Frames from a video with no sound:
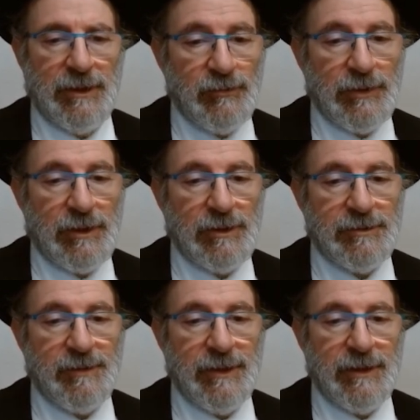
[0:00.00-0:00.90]
We
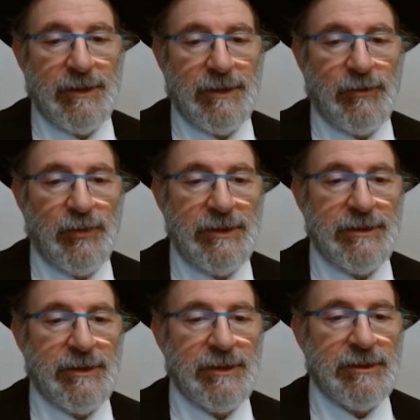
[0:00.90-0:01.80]
can't play queen
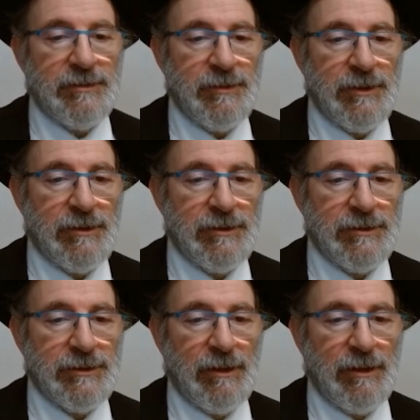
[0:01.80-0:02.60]
takes because